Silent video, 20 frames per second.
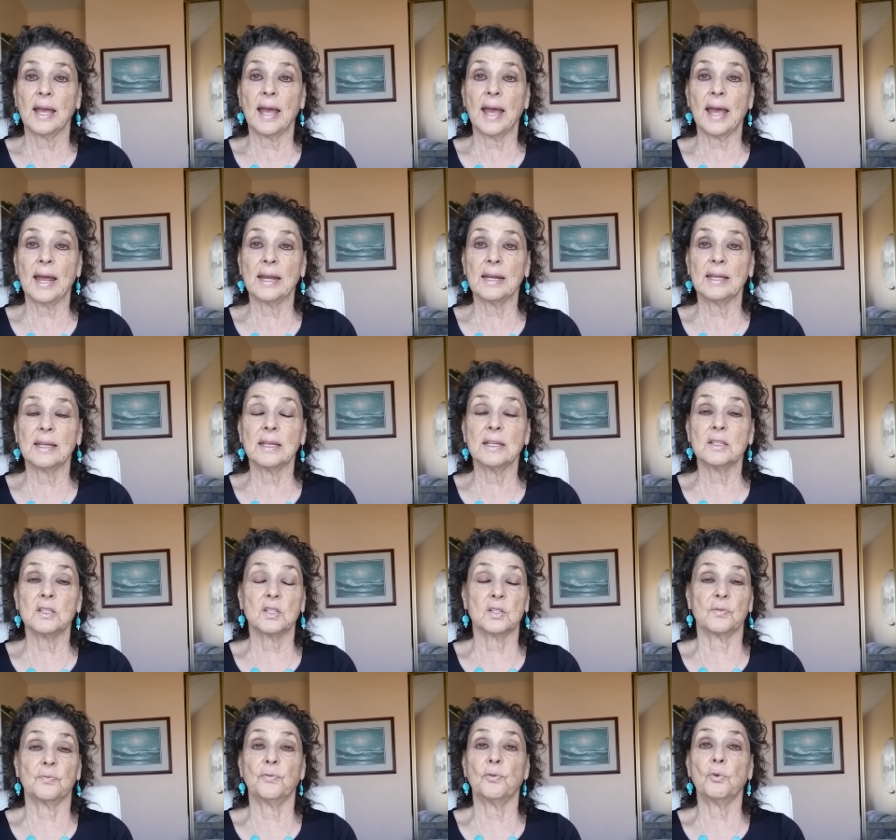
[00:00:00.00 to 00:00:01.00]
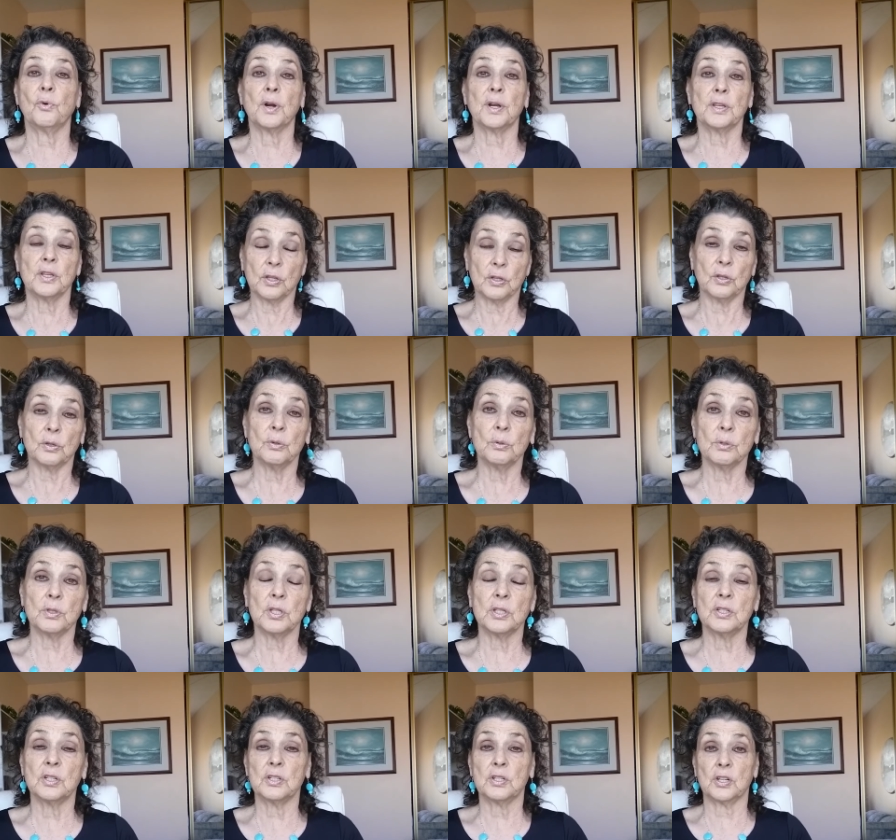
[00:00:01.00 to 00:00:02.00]
And it's for you
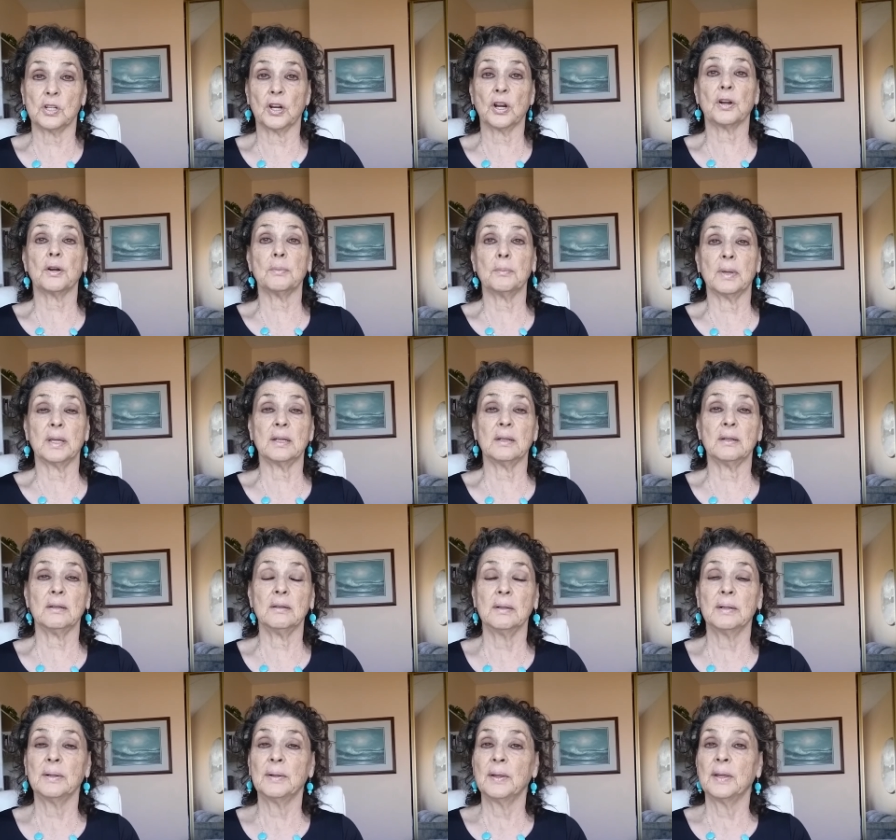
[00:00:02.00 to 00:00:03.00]
to determine